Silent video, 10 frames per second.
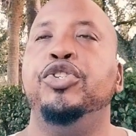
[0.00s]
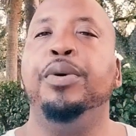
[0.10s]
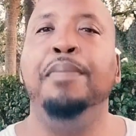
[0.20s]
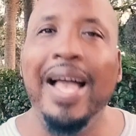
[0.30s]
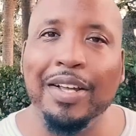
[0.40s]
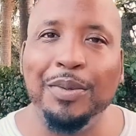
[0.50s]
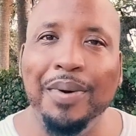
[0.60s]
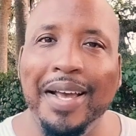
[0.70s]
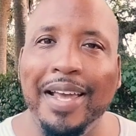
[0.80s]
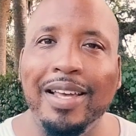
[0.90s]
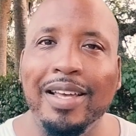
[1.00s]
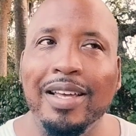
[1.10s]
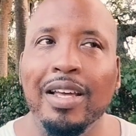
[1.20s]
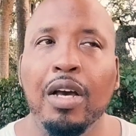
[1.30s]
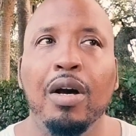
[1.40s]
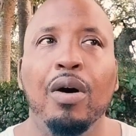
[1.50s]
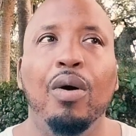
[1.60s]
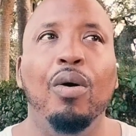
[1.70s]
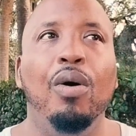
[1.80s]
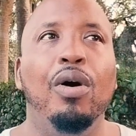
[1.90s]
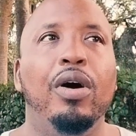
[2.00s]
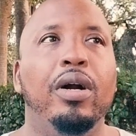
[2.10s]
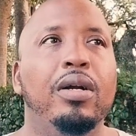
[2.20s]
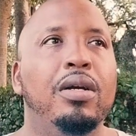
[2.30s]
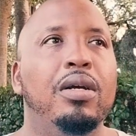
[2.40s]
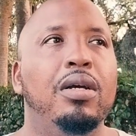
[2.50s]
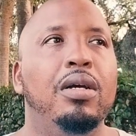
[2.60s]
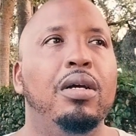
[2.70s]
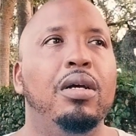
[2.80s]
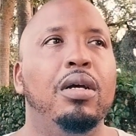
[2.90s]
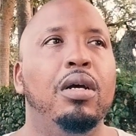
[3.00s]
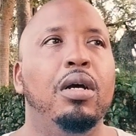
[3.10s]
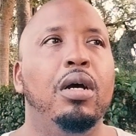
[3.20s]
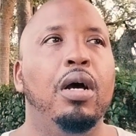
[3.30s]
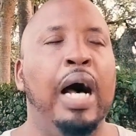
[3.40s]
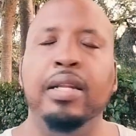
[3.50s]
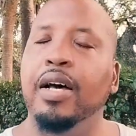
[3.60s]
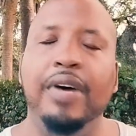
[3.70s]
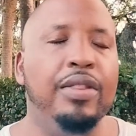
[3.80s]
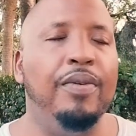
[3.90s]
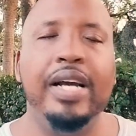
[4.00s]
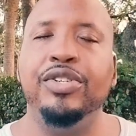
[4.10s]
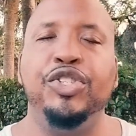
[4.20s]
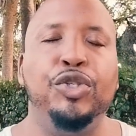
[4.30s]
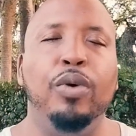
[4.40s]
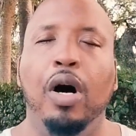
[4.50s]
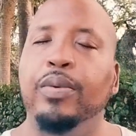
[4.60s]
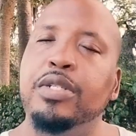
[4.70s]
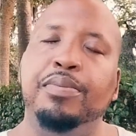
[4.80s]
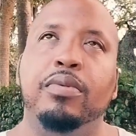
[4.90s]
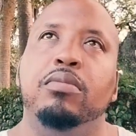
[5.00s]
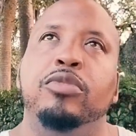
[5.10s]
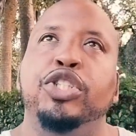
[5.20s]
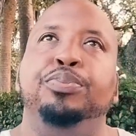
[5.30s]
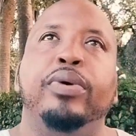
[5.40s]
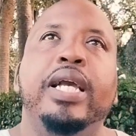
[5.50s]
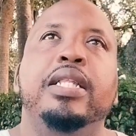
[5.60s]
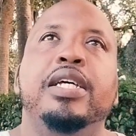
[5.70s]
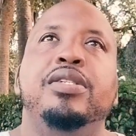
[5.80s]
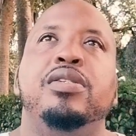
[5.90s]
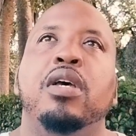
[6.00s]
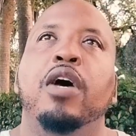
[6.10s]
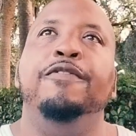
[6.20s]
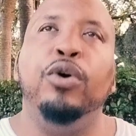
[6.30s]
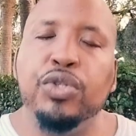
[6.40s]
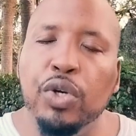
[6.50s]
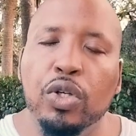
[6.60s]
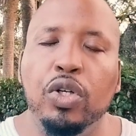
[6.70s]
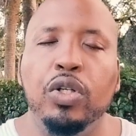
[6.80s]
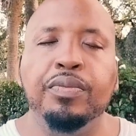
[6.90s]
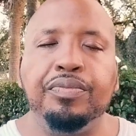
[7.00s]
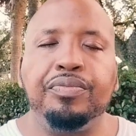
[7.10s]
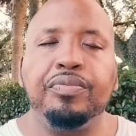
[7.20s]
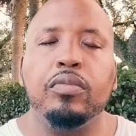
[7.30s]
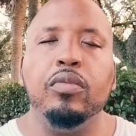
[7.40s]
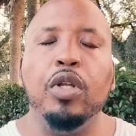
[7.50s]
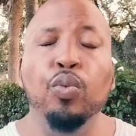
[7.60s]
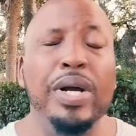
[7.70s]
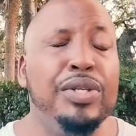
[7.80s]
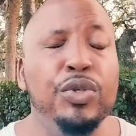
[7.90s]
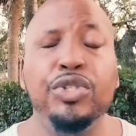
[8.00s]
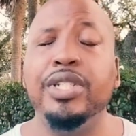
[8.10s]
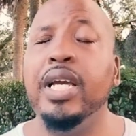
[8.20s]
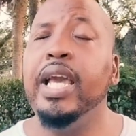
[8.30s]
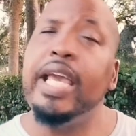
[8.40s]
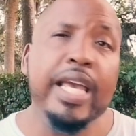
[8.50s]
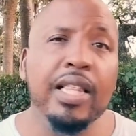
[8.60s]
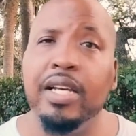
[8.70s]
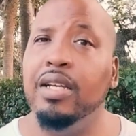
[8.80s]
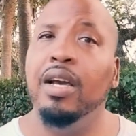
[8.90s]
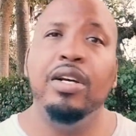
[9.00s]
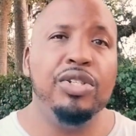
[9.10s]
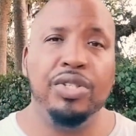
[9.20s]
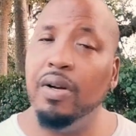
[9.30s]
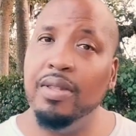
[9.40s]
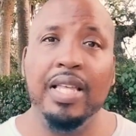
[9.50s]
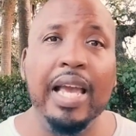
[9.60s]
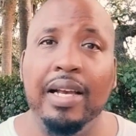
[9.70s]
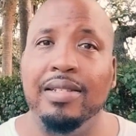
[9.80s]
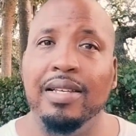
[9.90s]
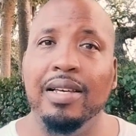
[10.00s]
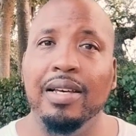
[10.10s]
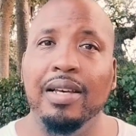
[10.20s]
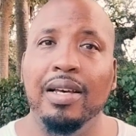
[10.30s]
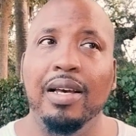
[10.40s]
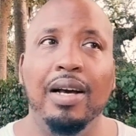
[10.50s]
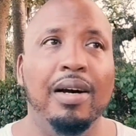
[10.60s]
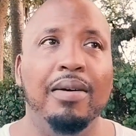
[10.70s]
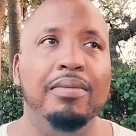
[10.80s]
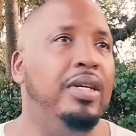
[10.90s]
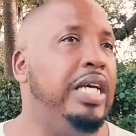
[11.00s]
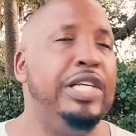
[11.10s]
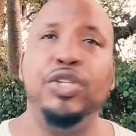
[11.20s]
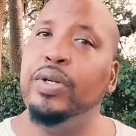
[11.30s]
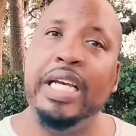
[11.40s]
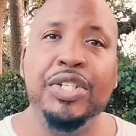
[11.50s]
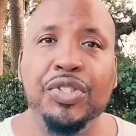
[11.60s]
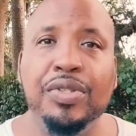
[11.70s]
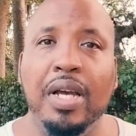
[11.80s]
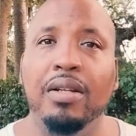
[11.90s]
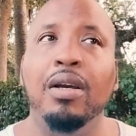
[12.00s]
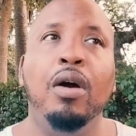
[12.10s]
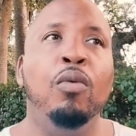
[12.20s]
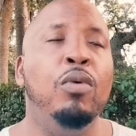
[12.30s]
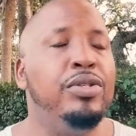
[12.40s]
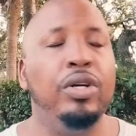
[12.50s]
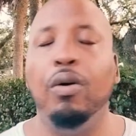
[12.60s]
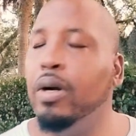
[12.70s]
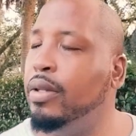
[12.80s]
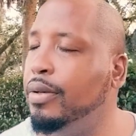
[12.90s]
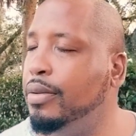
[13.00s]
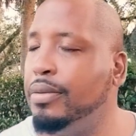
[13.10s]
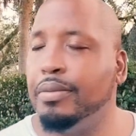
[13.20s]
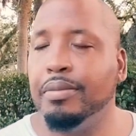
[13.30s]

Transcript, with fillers: traumatic way. Or I love how the writers you always just bring this full circle resolution, healing to certain things um, uh, and certain issues that ones are going through.